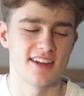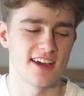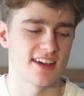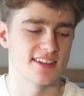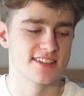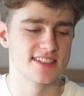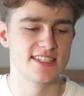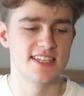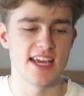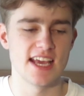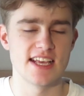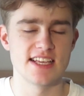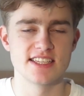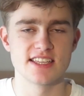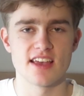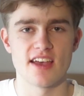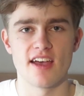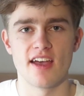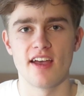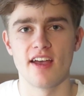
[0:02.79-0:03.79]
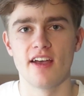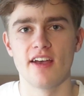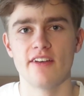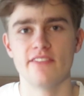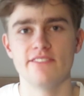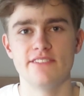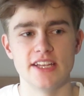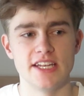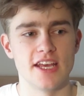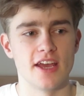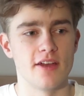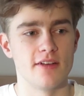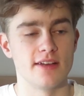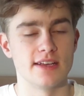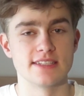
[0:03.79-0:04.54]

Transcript: Now today's video